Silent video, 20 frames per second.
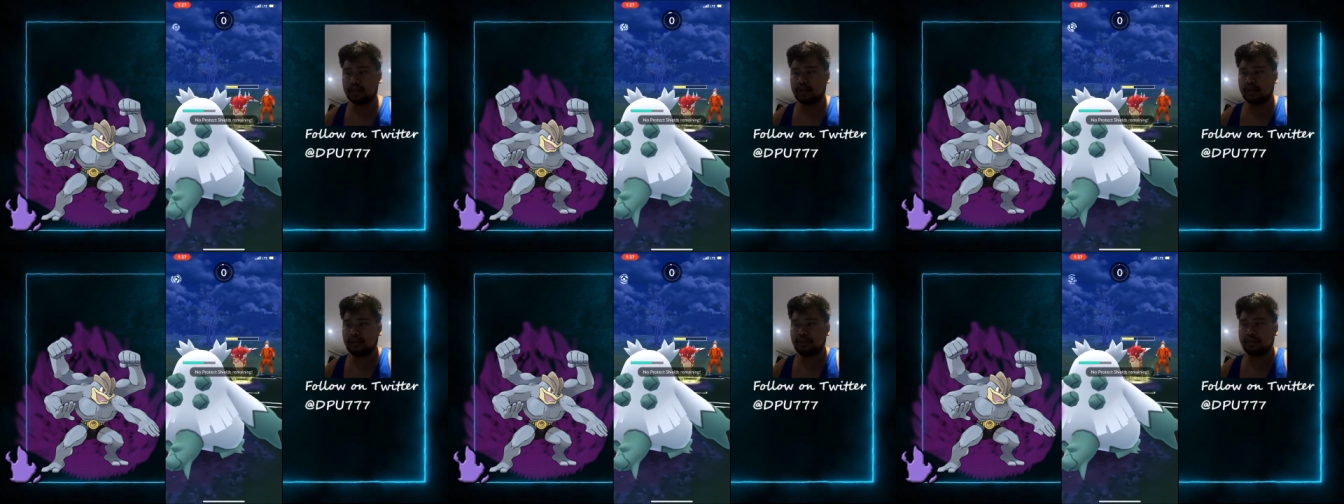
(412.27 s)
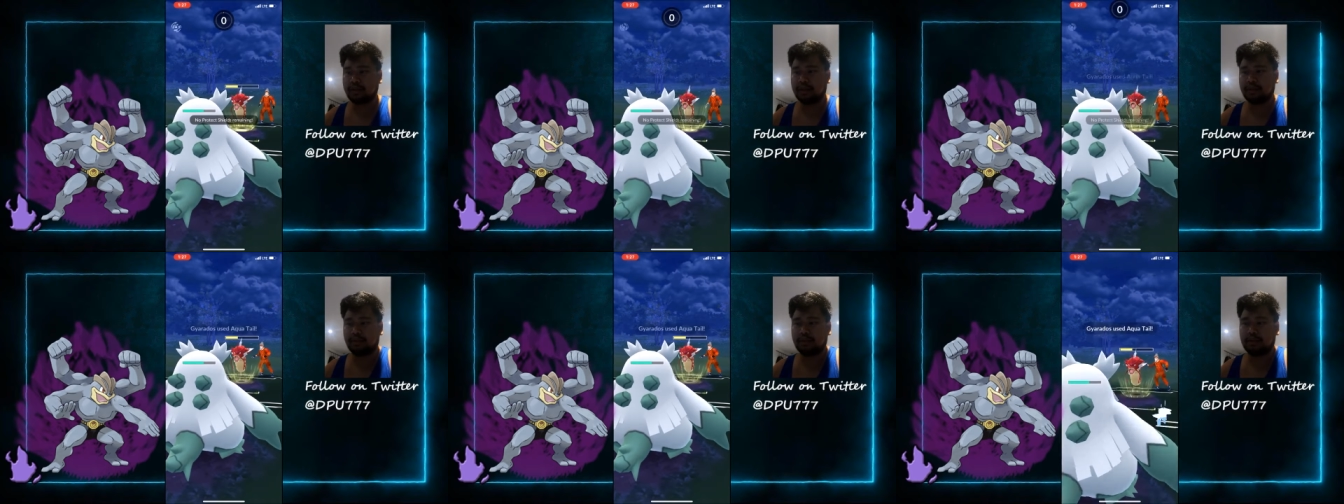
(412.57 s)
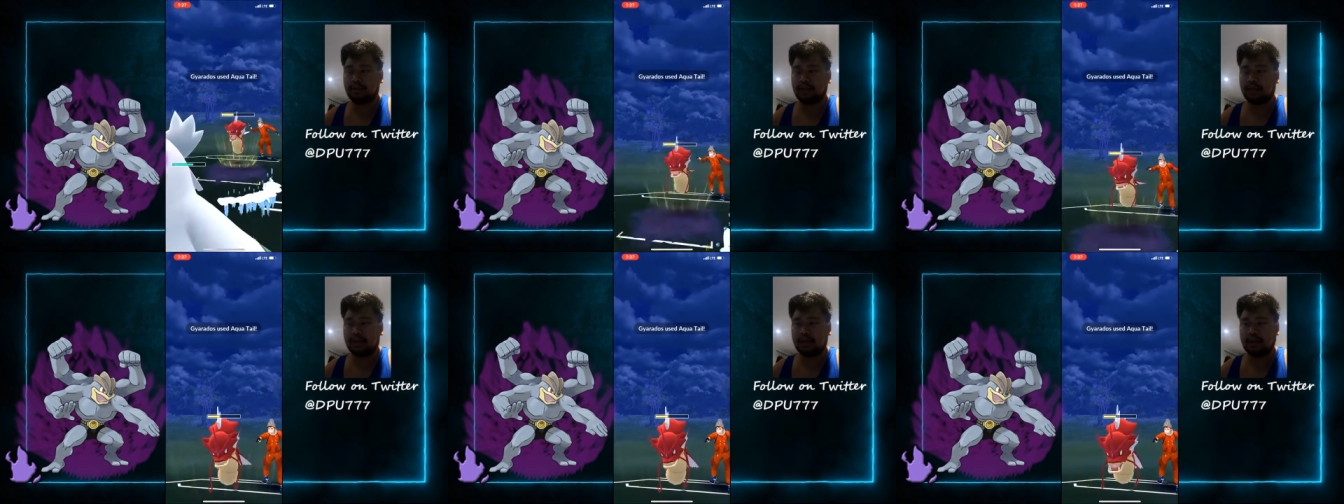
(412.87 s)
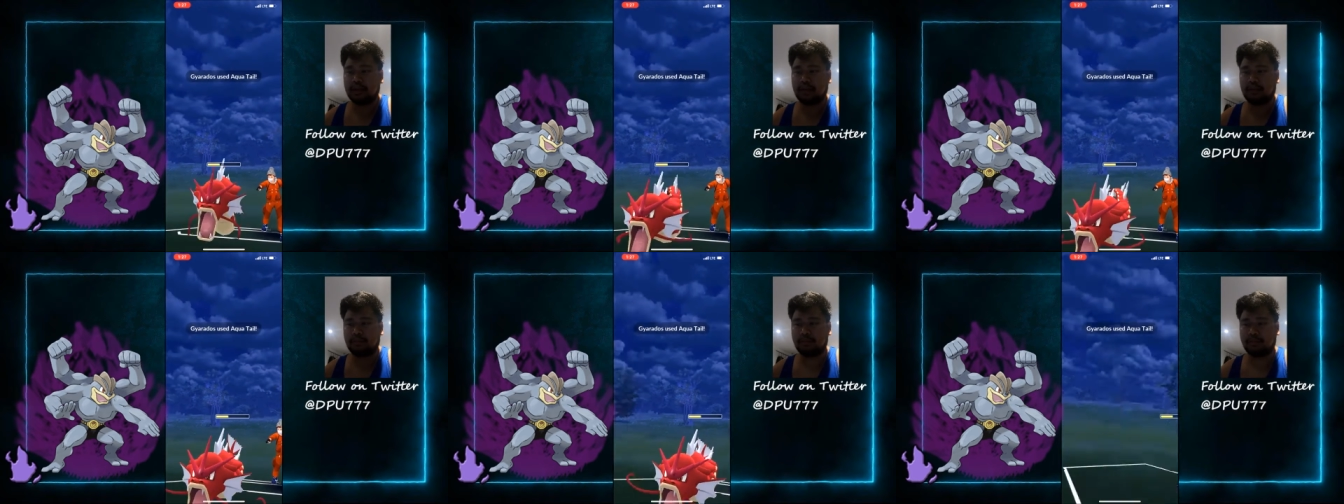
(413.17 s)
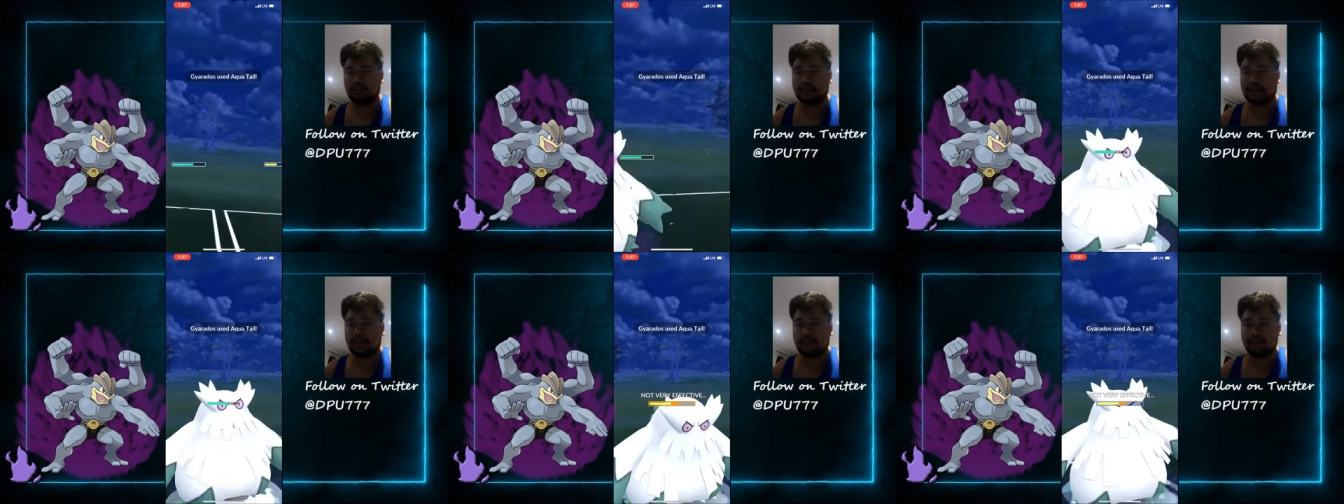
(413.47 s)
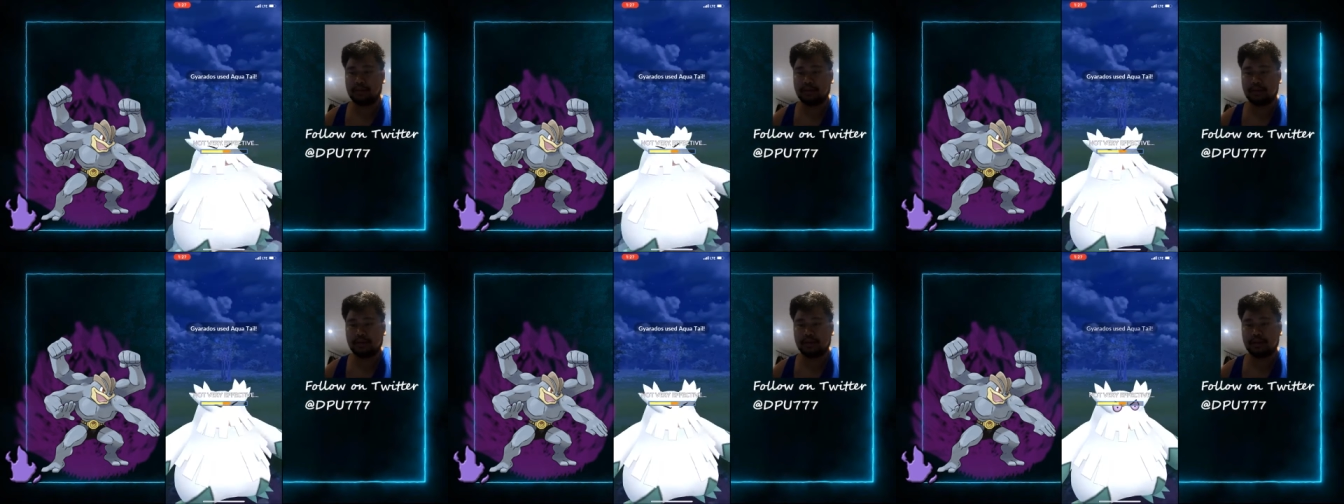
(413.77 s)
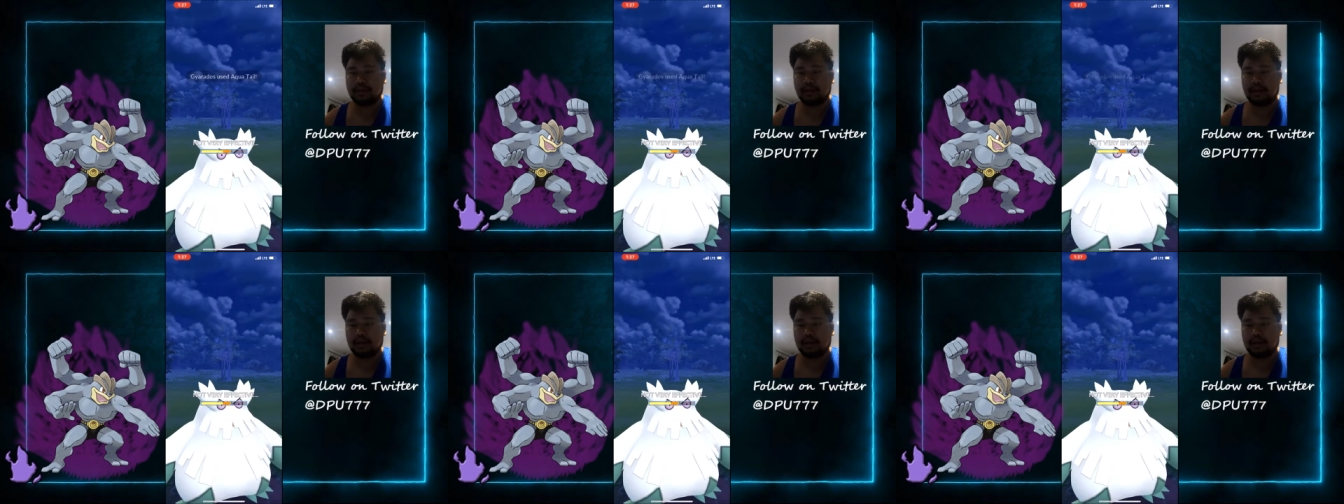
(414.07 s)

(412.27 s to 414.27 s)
it would have done a lot more damage